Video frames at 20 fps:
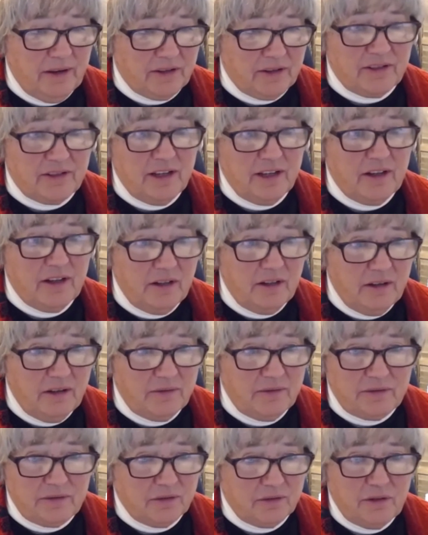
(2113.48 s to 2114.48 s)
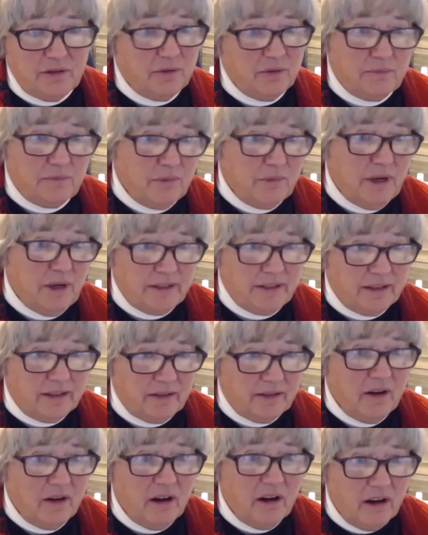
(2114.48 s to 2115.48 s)
sale for no money
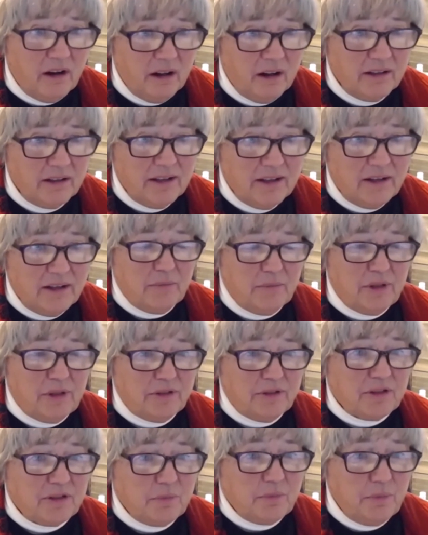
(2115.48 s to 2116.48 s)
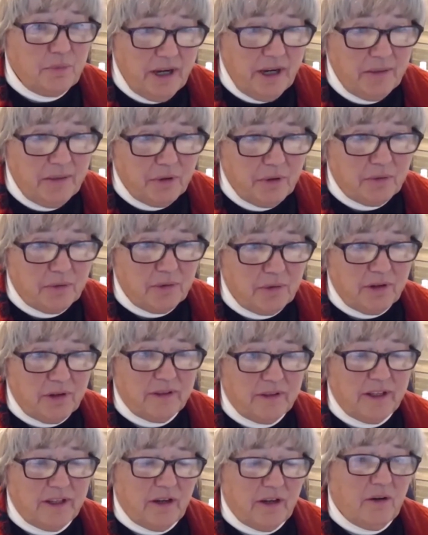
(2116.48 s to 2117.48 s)
at all, but there's paperwork
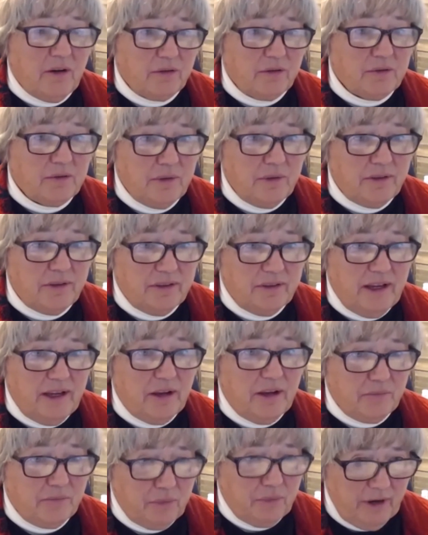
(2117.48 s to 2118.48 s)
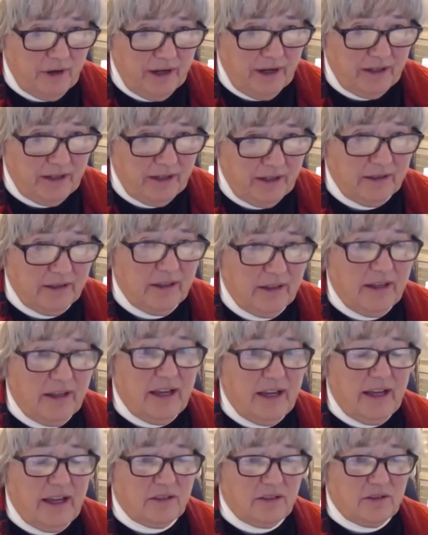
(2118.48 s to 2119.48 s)
that goes with that brand.
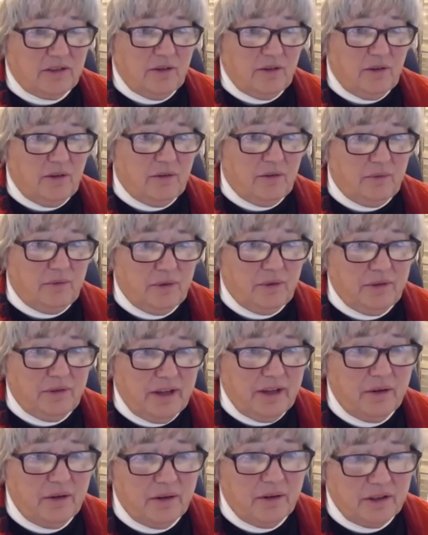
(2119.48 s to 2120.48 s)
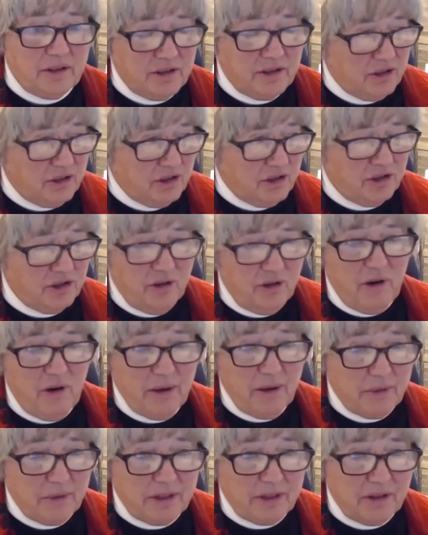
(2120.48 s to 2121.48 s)
And so were that horse to show
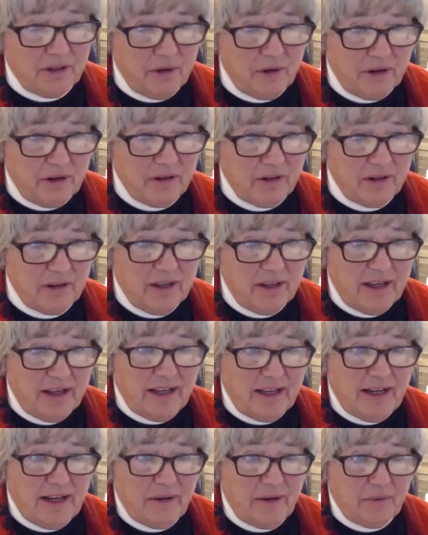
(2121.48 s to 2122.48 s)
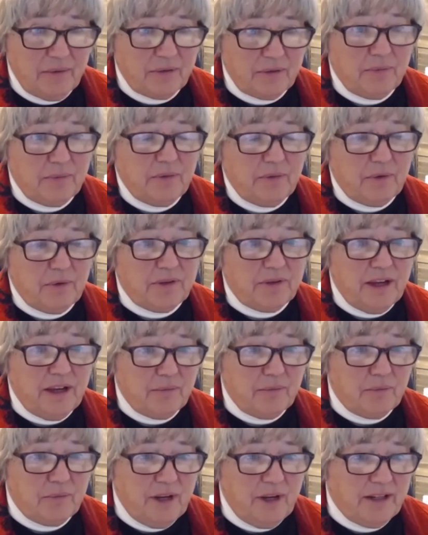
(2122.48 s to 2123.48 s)
up anywhere with
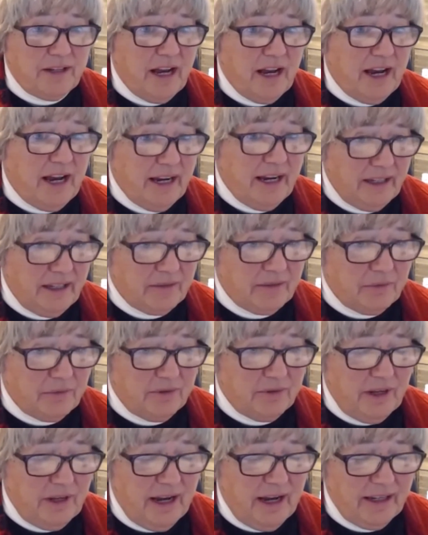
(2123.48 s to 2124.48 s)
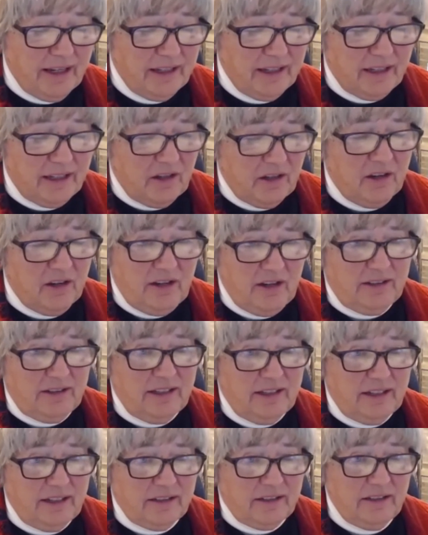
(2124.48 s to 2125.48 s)
that brand, I get
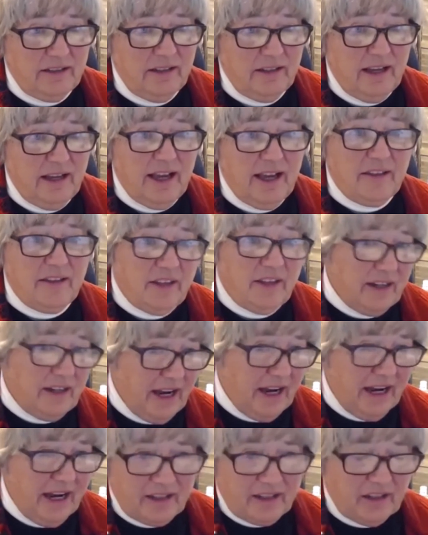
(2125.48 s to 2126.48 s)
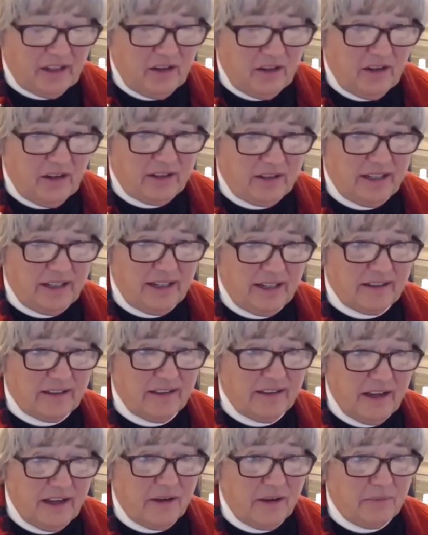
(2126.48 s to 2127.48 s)
contacted, and then I can contact
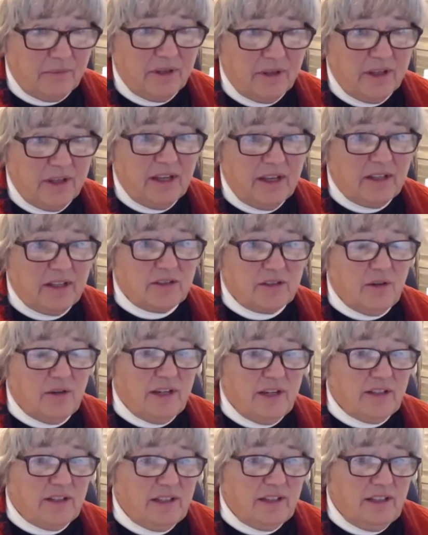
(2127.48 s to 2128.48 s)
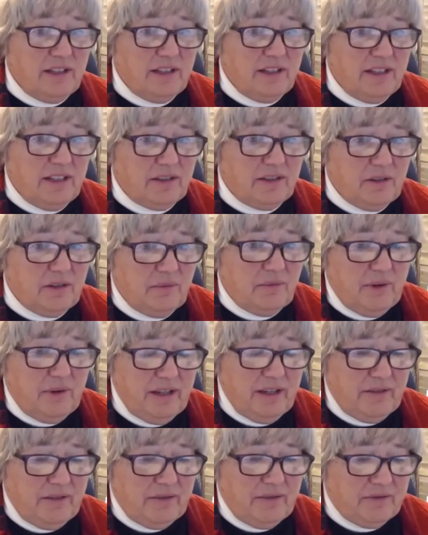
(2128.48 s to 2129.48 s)
them. So it's a way
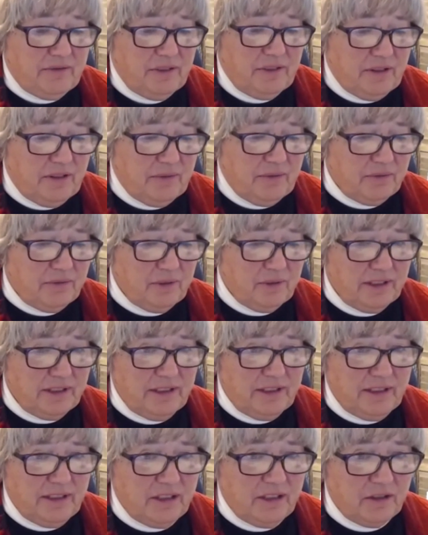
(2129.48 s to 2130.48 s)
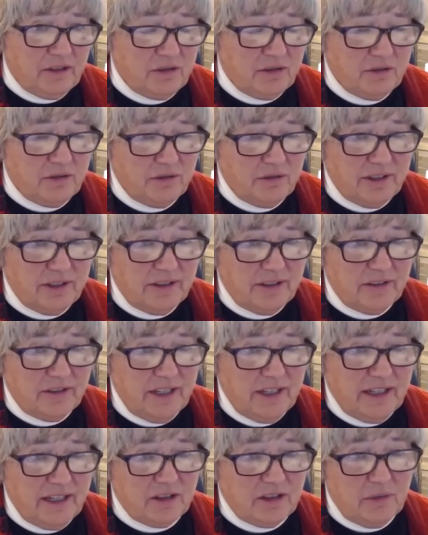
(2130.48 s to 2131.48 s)
of really ensuring that
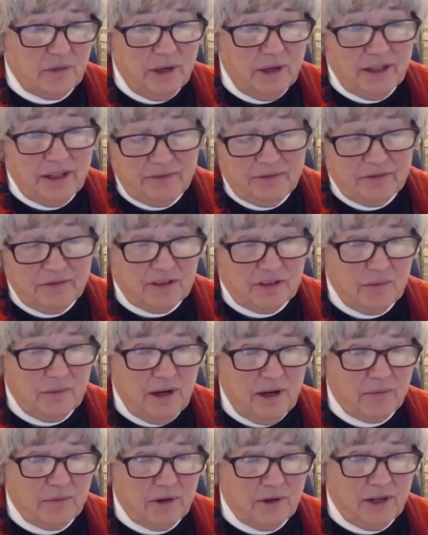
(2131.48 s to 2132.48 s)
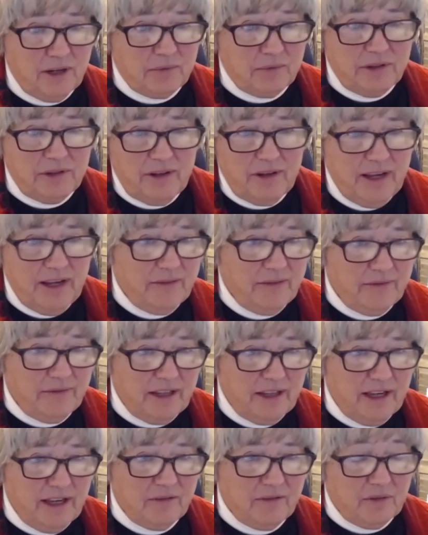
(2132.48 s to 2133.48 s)
they get the benefits of my brand without having
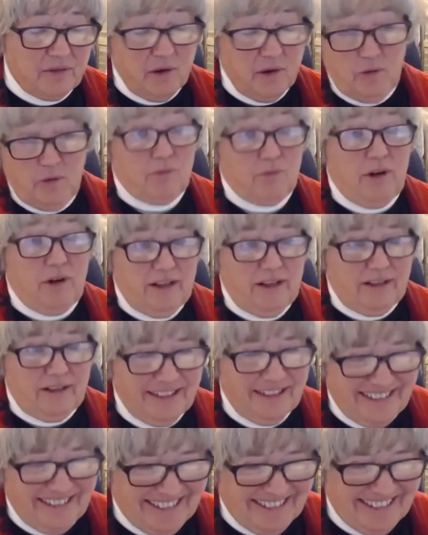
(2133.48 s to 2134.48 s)
to have their own brand.